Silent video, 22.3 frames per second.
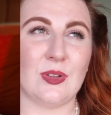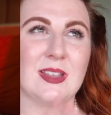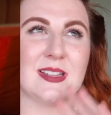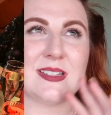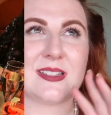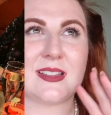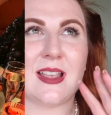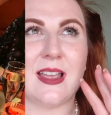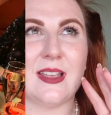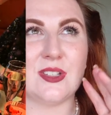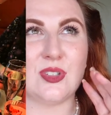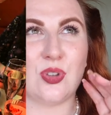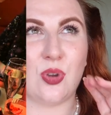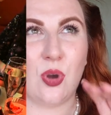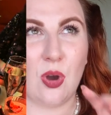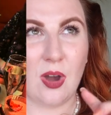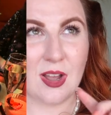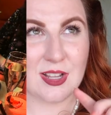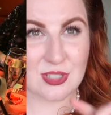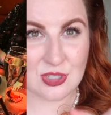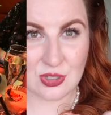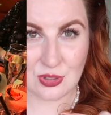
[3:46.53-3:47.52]
It's
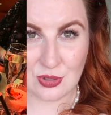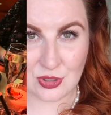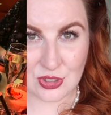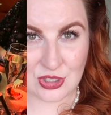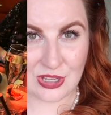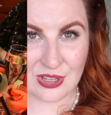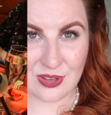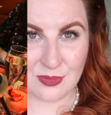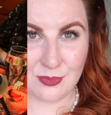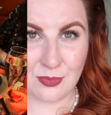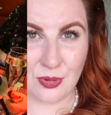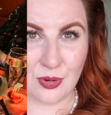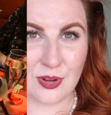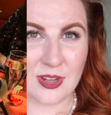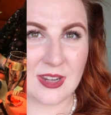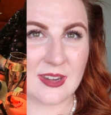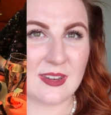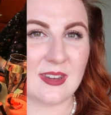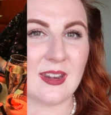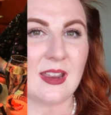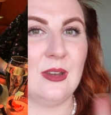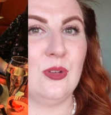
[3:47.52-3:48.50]
got a sushi component.